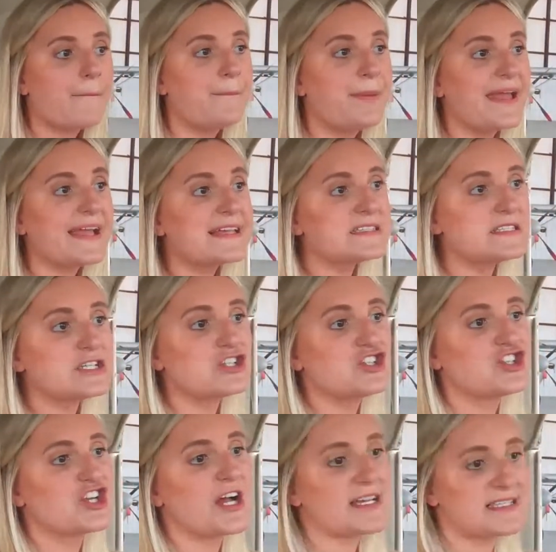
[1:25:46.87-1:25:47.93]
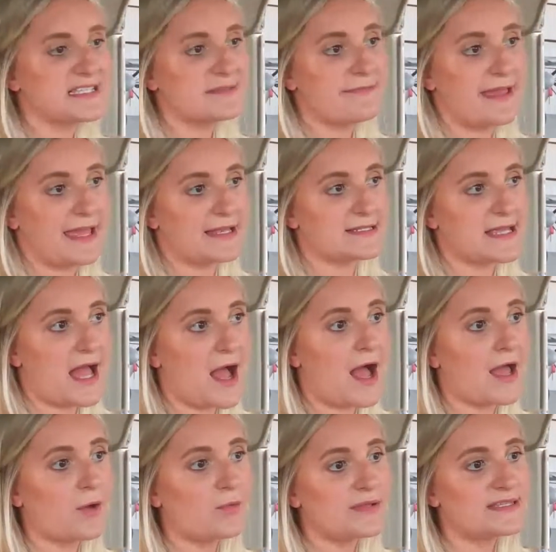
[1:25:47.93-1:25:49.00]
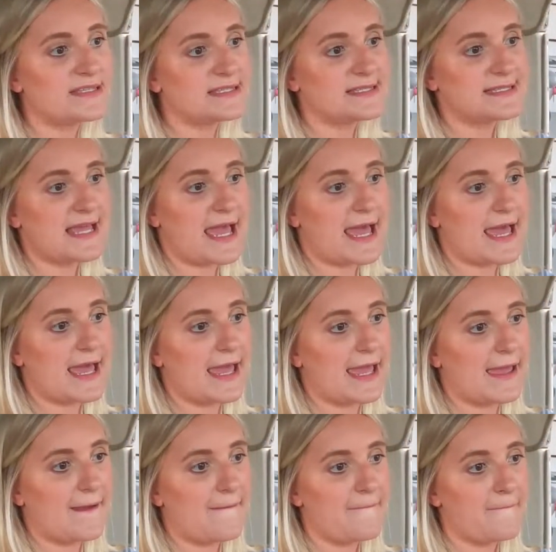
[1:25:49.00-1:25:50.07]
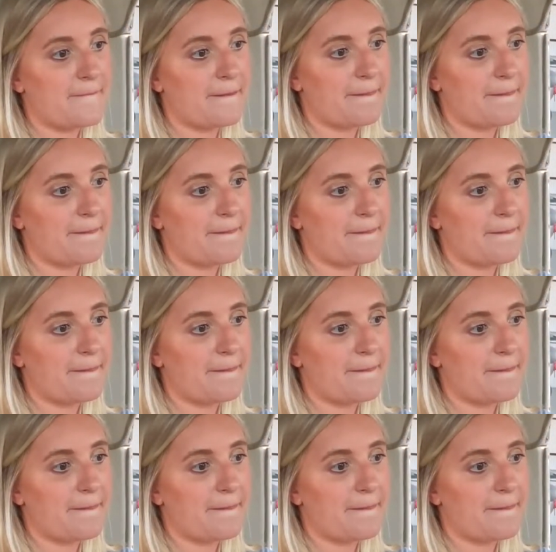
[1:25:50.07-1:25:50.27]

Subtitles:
Biggest adjustment, I would say,